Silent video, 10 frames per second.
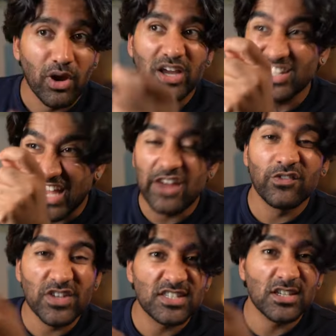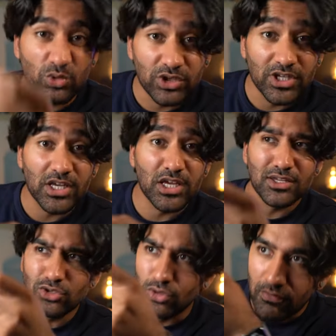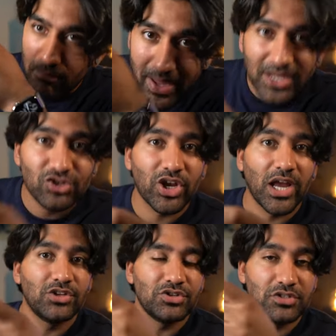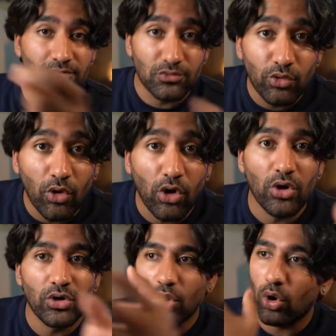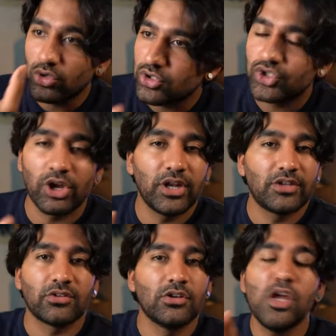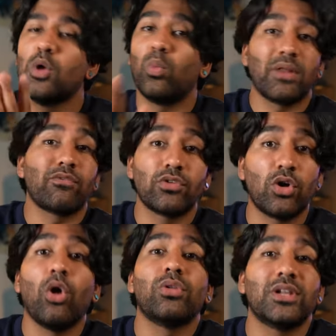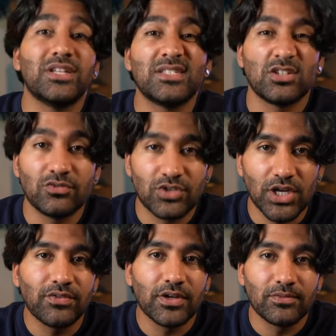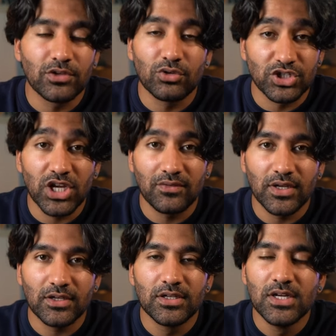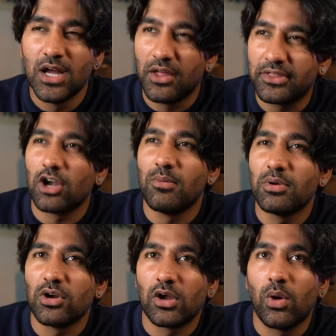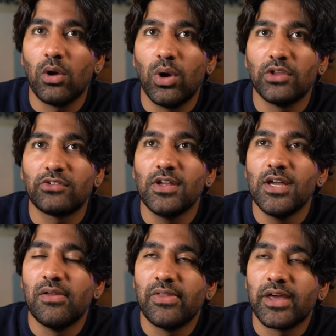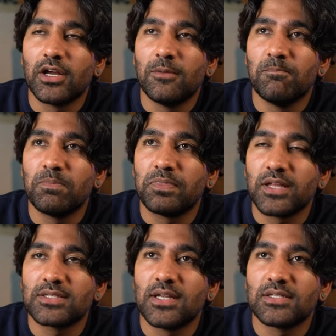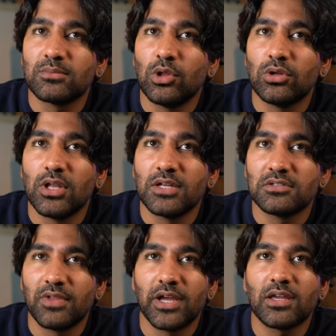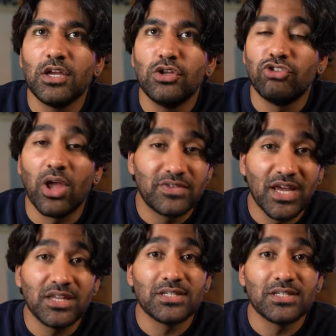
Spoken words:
Right? Like every single year you've made changes, you've grown on your journey to whatever goal it is that you're achieving. I think I remember a quote once that said something along the lines of like, do you have 10